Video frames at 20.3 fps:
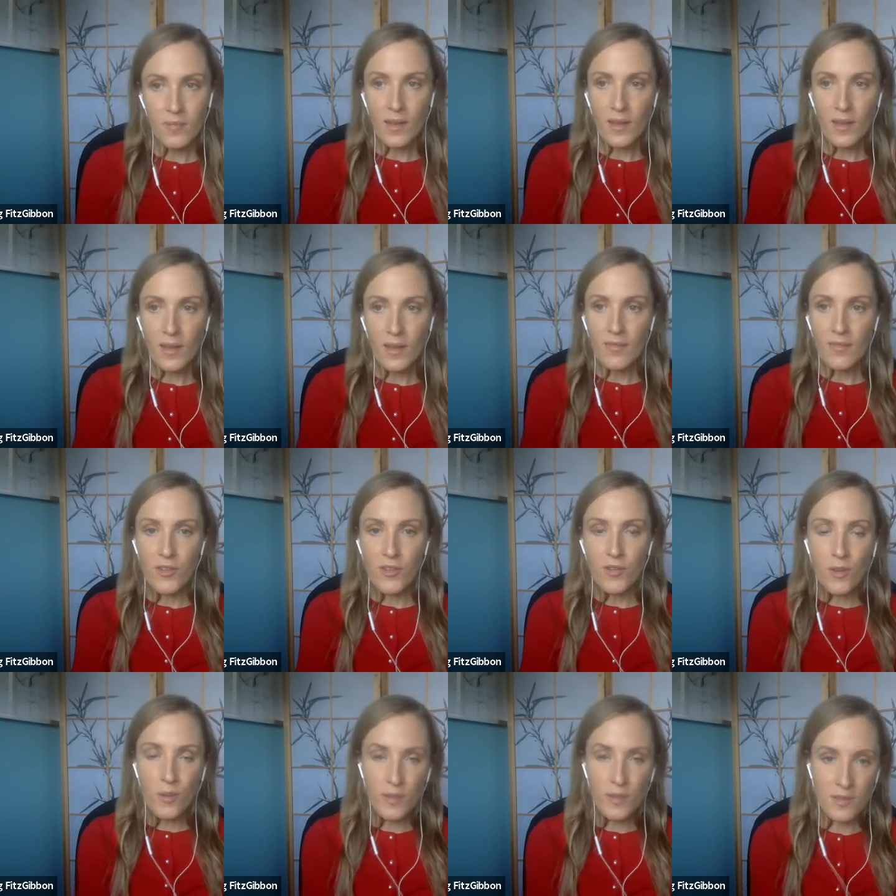if
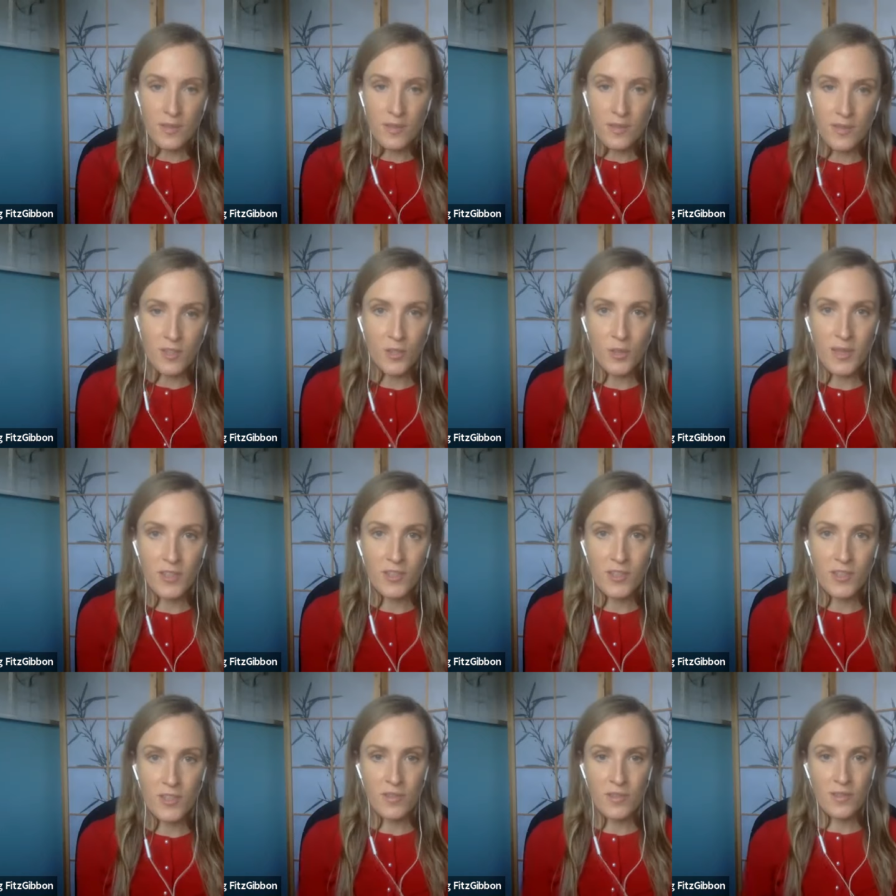you go into
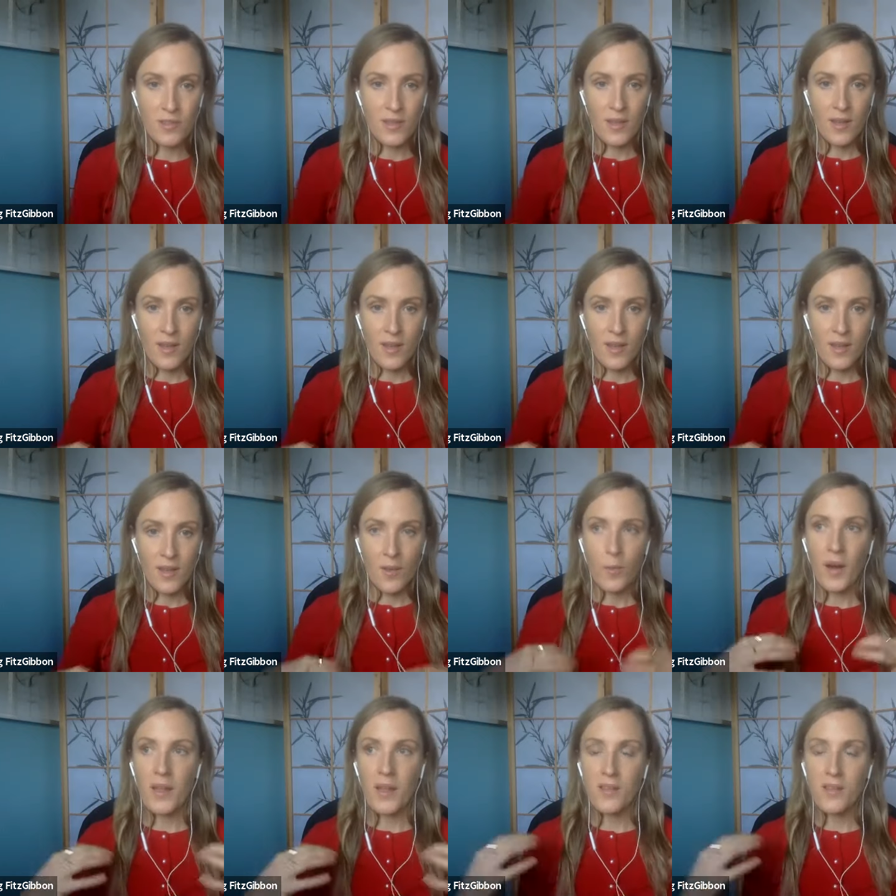situations
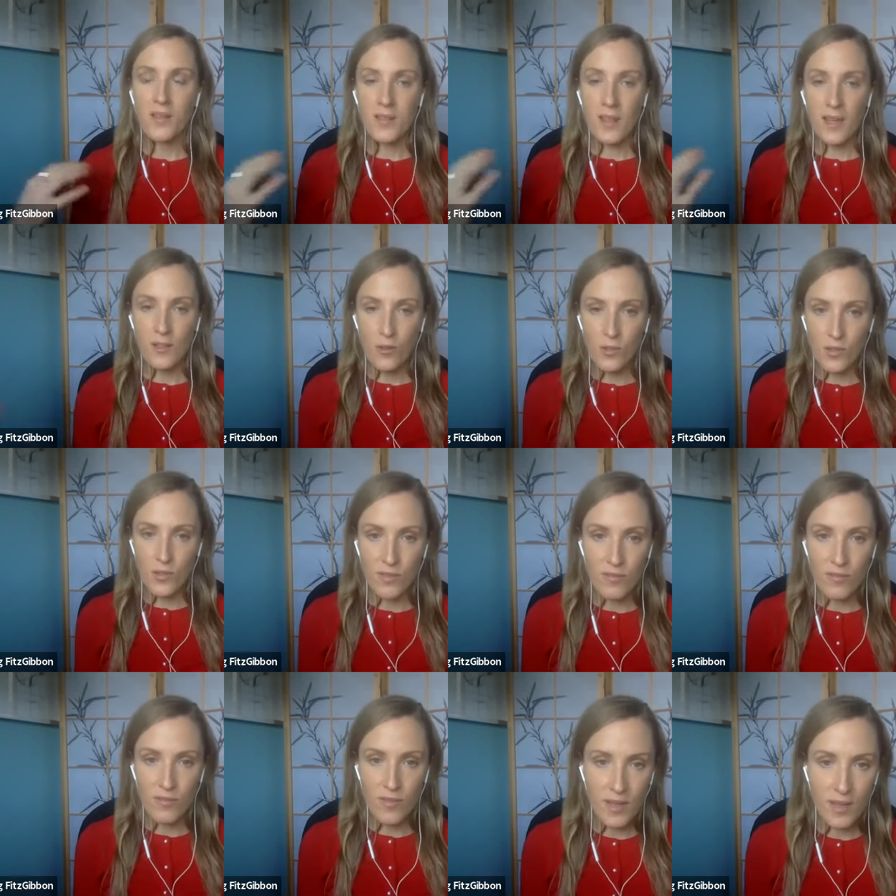where there's like loads
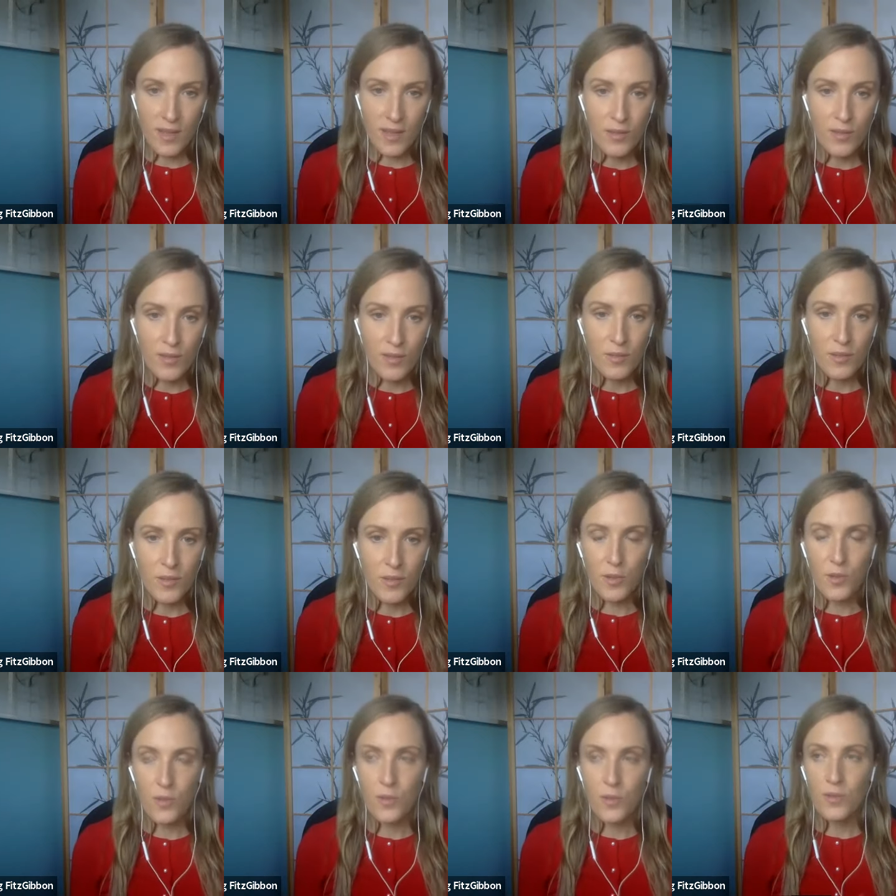of like, you
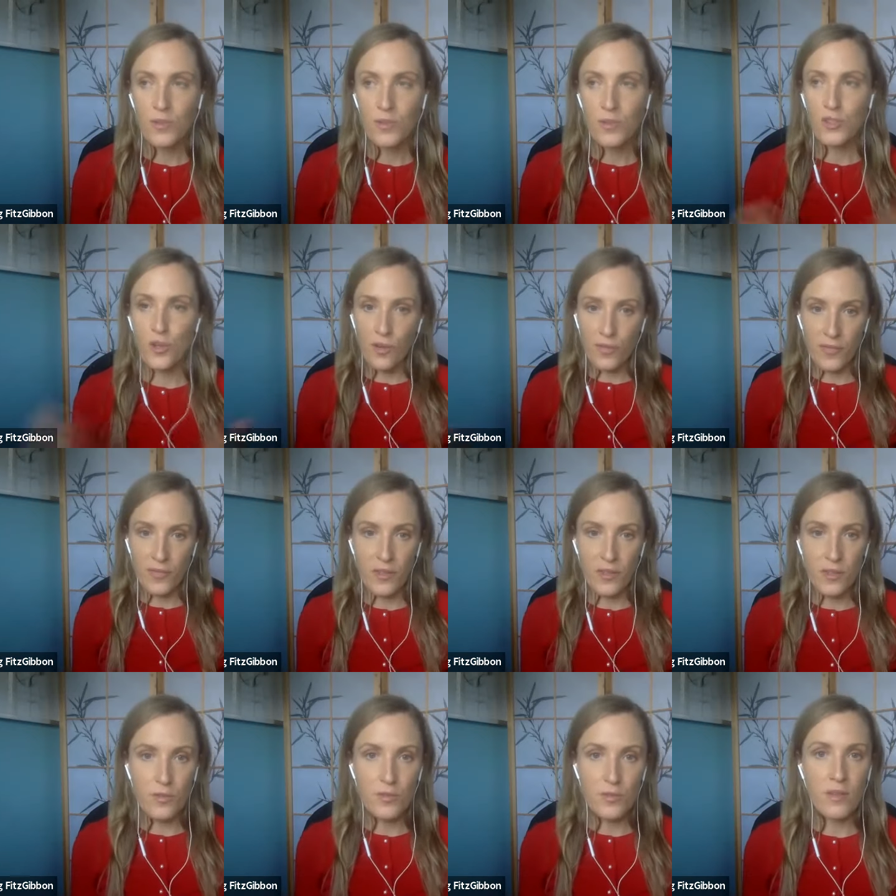know, junk
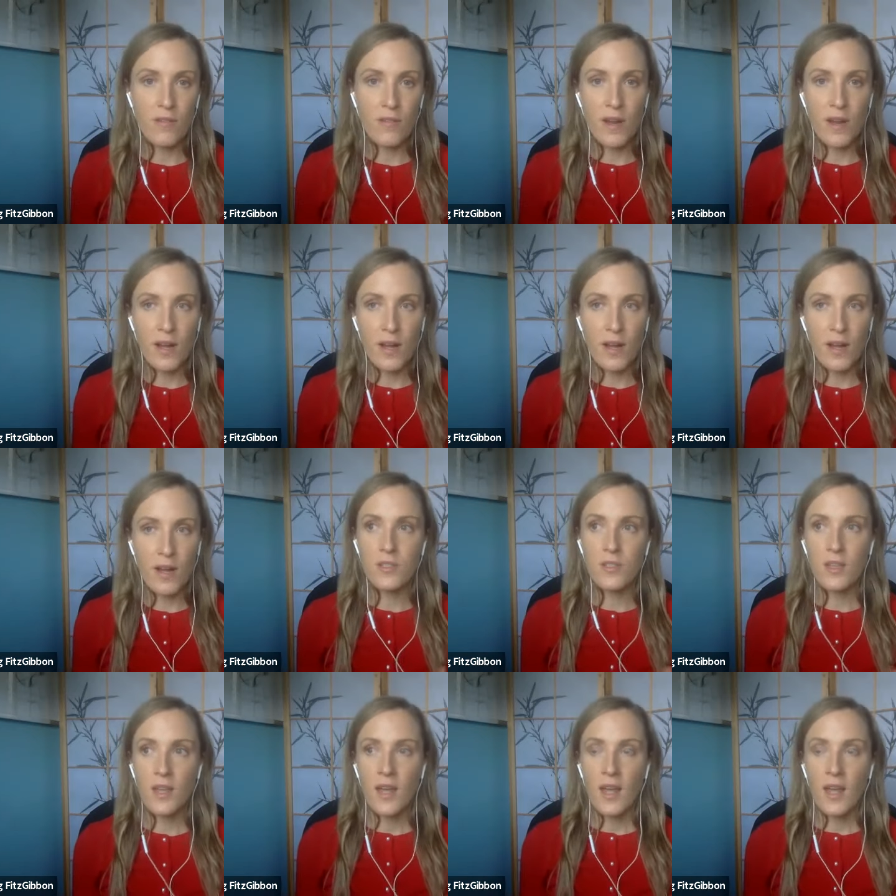foods
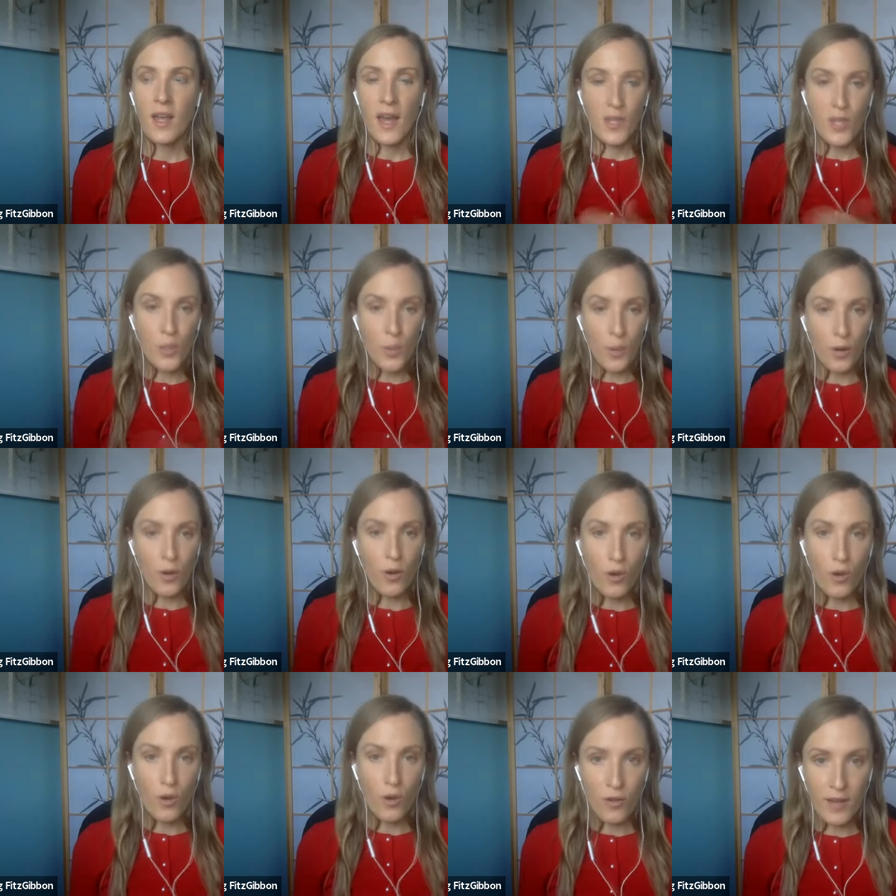around and you are
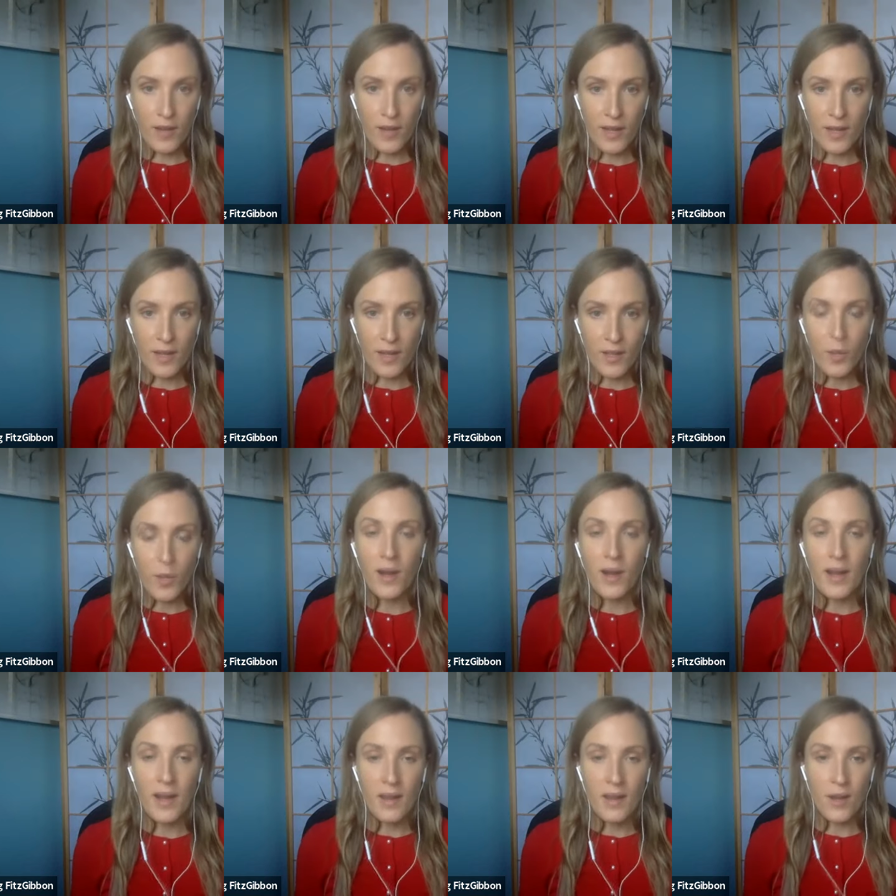hungry, you
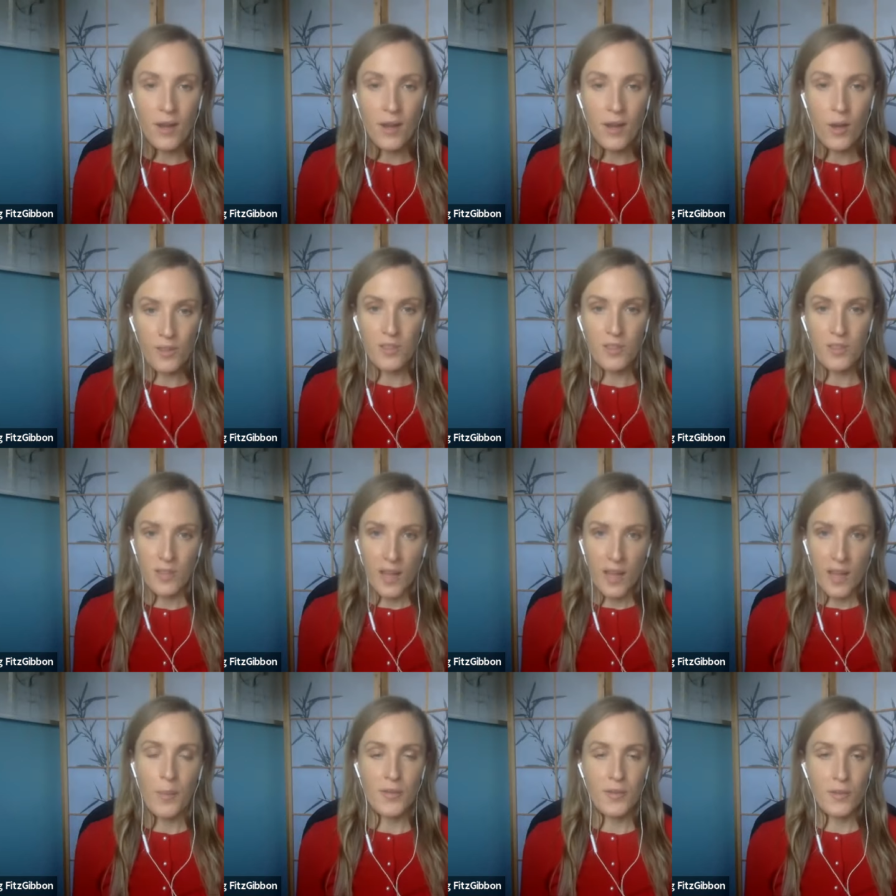are going to
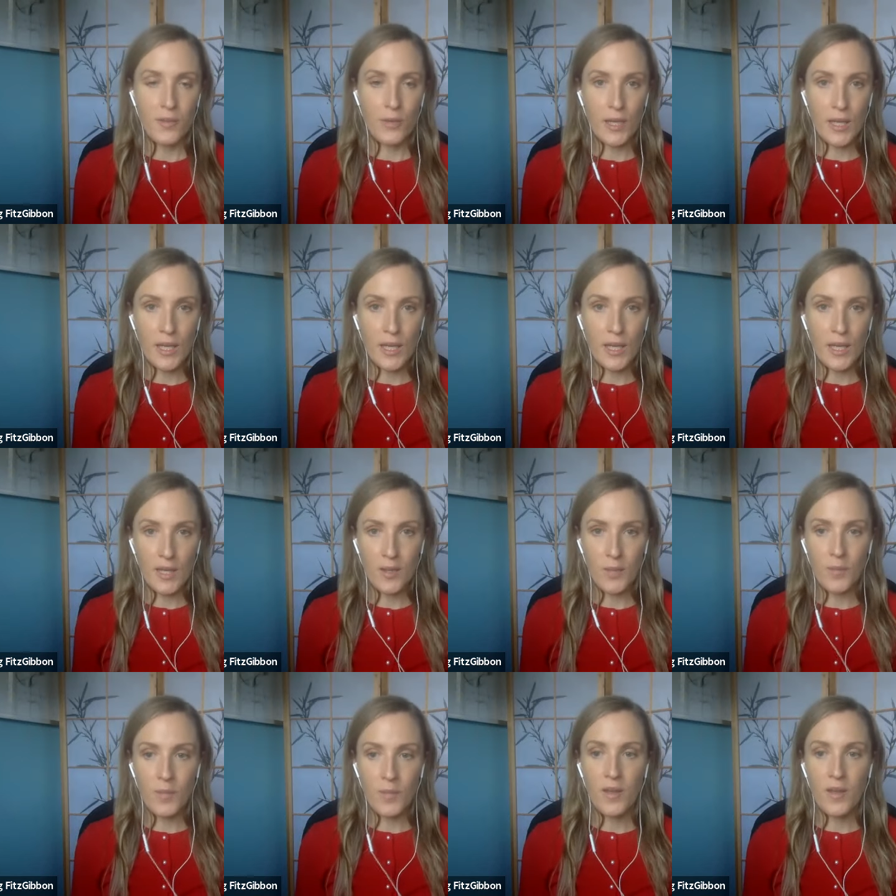absolutely eat
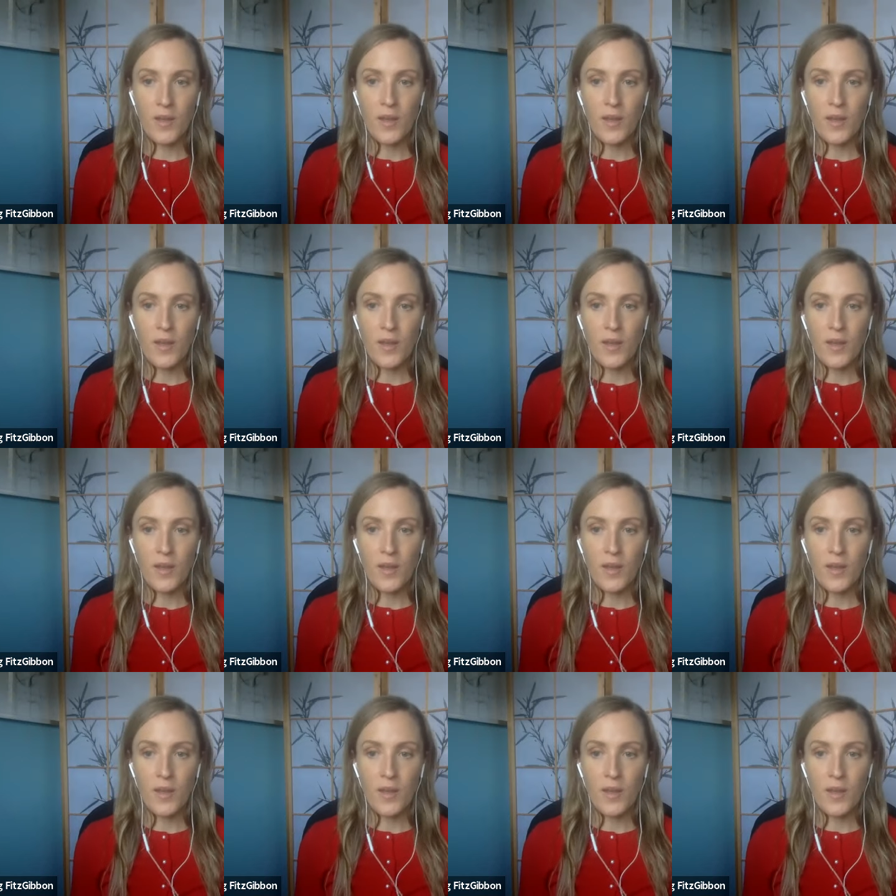them.